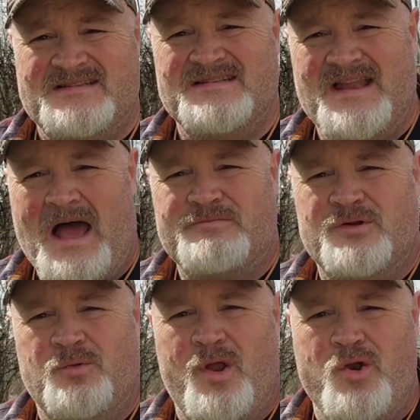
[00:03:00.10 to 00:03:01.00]
this is an
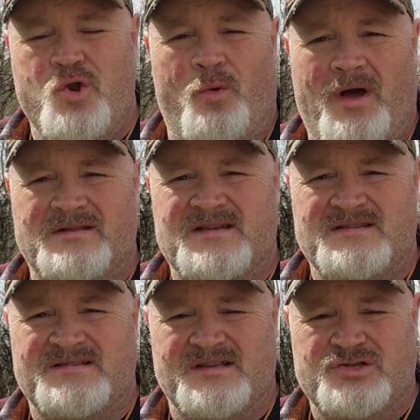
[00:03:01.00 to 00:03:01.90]
absolute
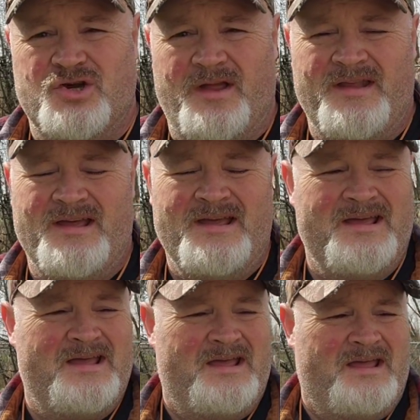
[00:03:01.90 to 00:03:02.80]
no-nonsense slingshot.
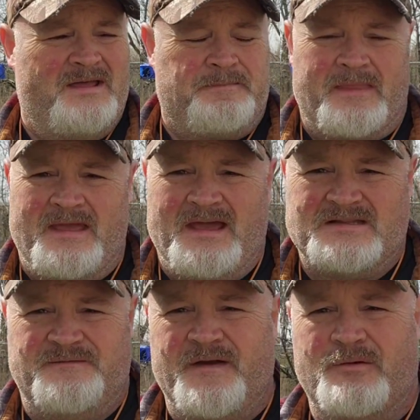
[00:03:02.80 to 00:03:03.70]

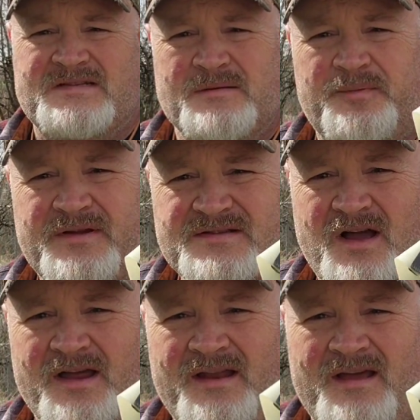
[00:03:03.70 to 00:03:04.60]
It's a very simple
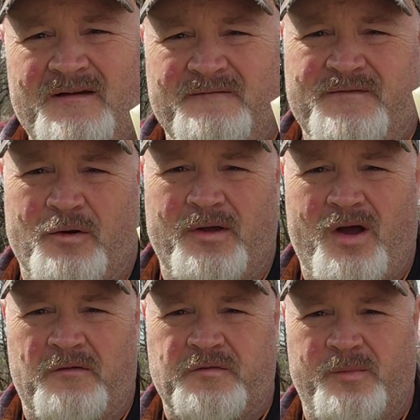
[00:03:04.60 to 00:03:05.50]
design, very
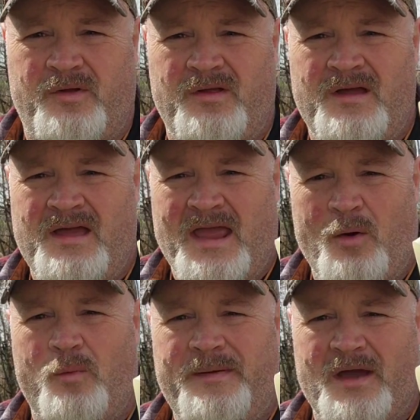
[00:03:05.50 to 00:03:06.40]
comfortable.
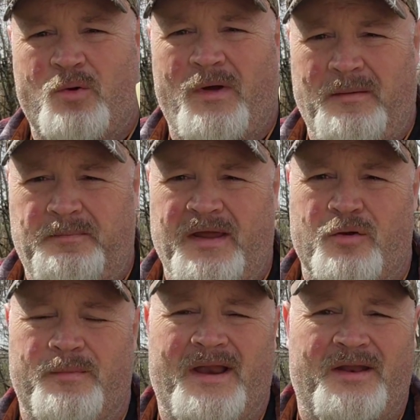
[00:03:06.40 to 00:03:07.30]
It would be a great
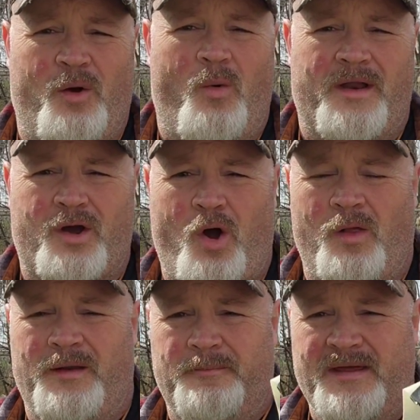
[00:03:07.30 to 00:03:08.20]
beater, but I don't want to
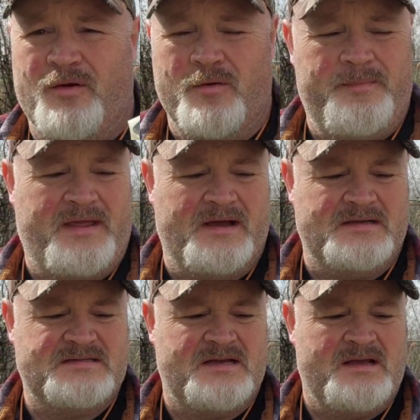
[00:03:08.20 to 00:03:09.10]
call it a beater
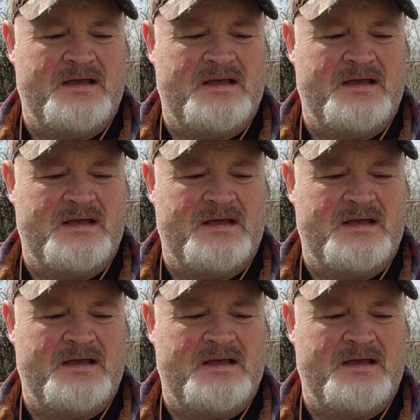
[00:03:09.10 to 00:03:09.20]
because